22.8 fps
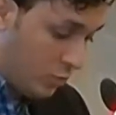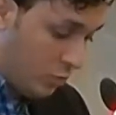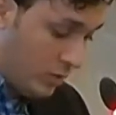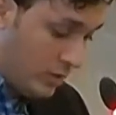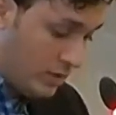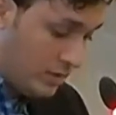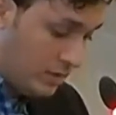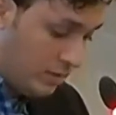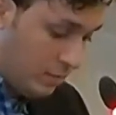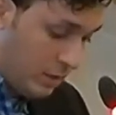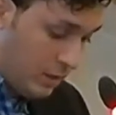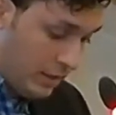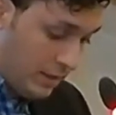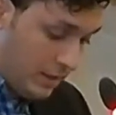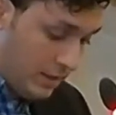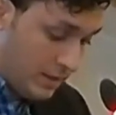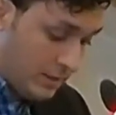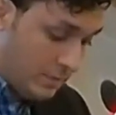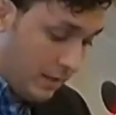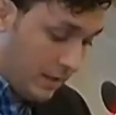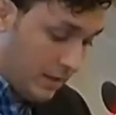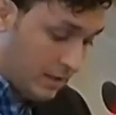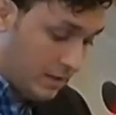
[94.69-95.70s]
could
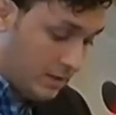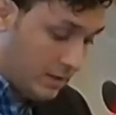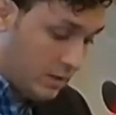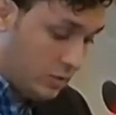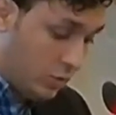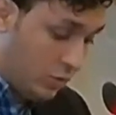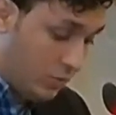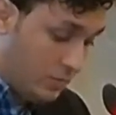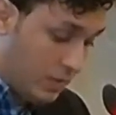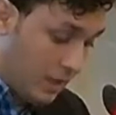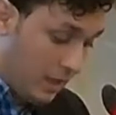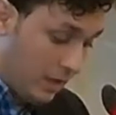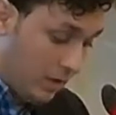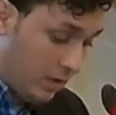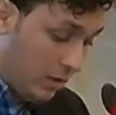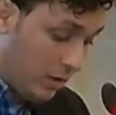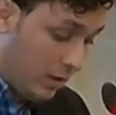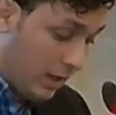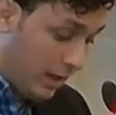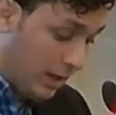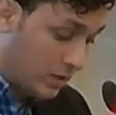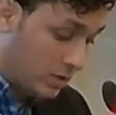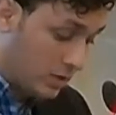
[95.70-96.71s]
reasonably expect to
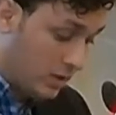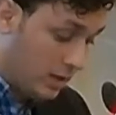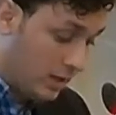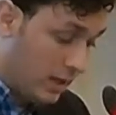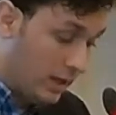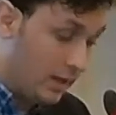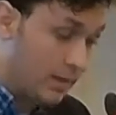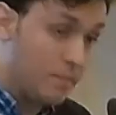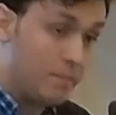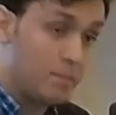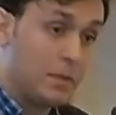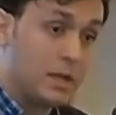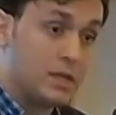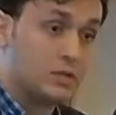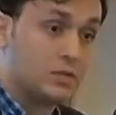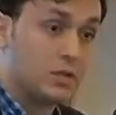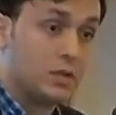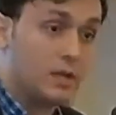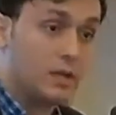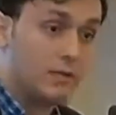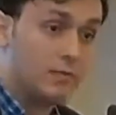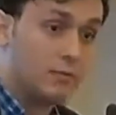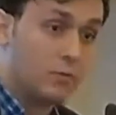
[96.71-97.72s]
obtain on election
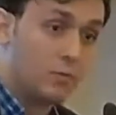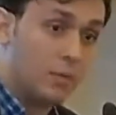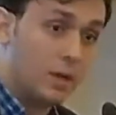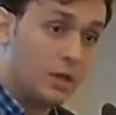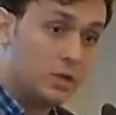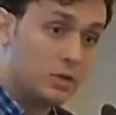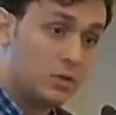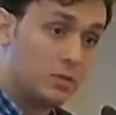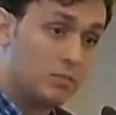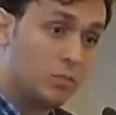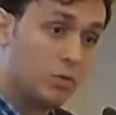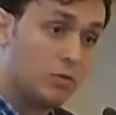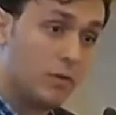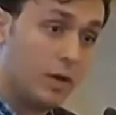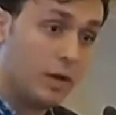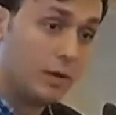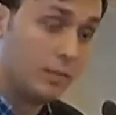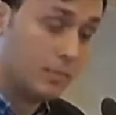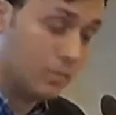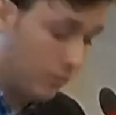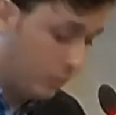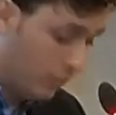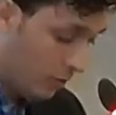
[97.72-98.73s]
night based on the information
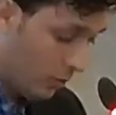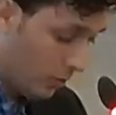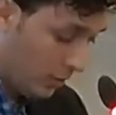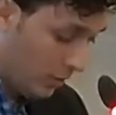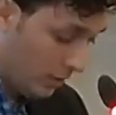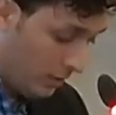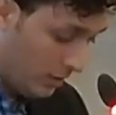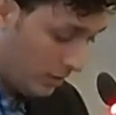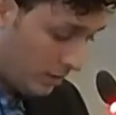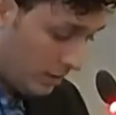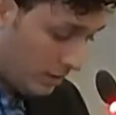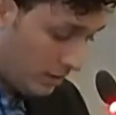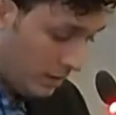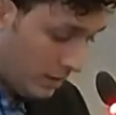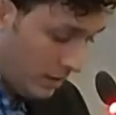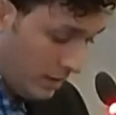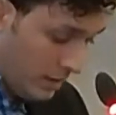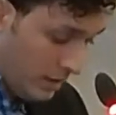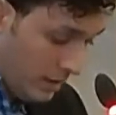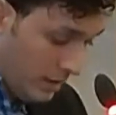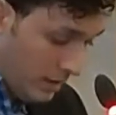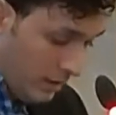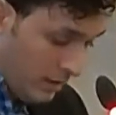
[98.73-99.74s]
provided before.
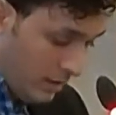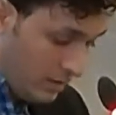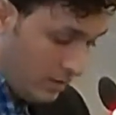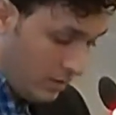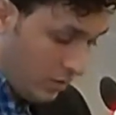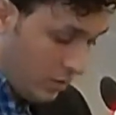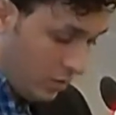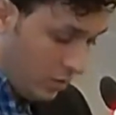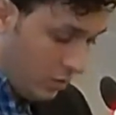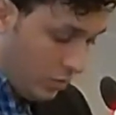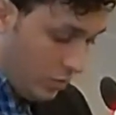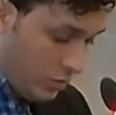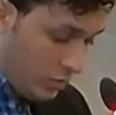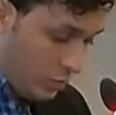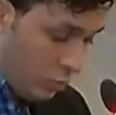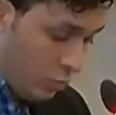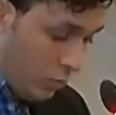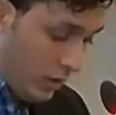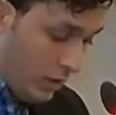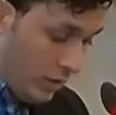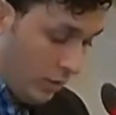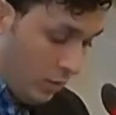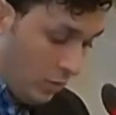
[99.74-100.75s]
This
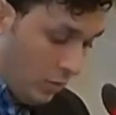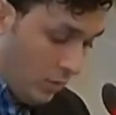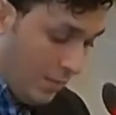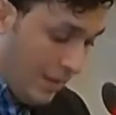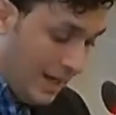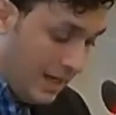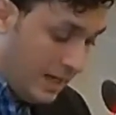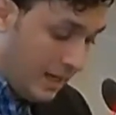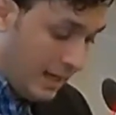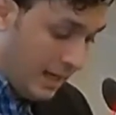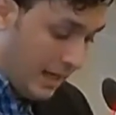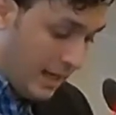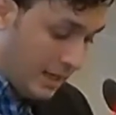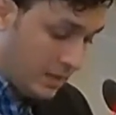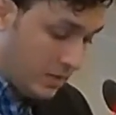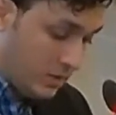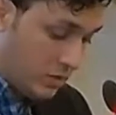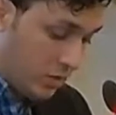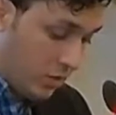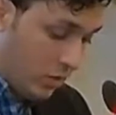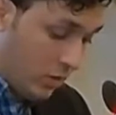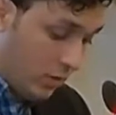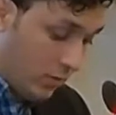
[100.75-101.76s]
includes where the remaining
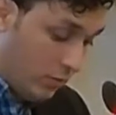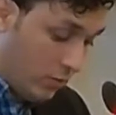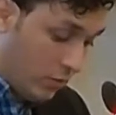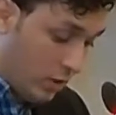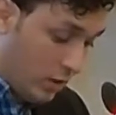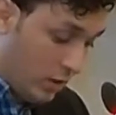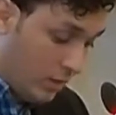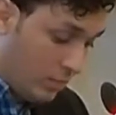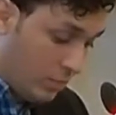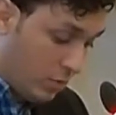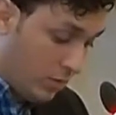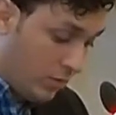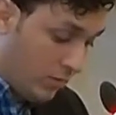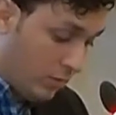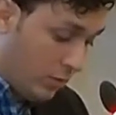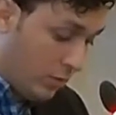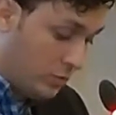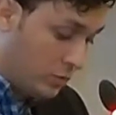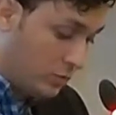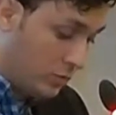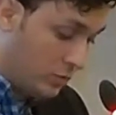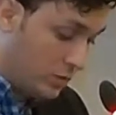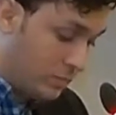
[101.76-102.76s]
actors are for the
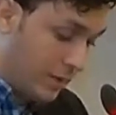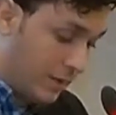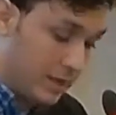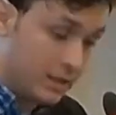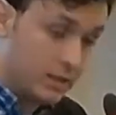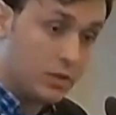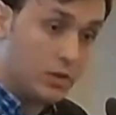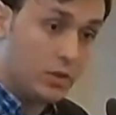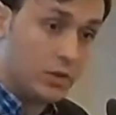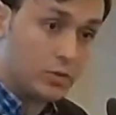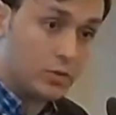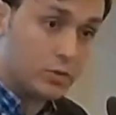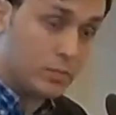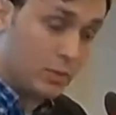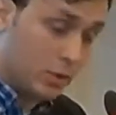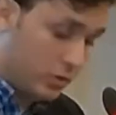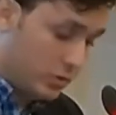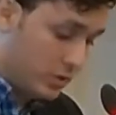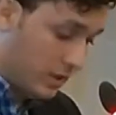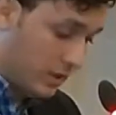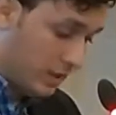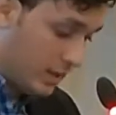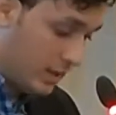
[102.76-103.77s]
number of votes to expect in
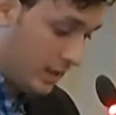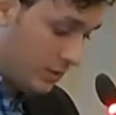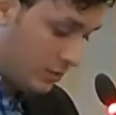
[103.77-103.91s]
those parts of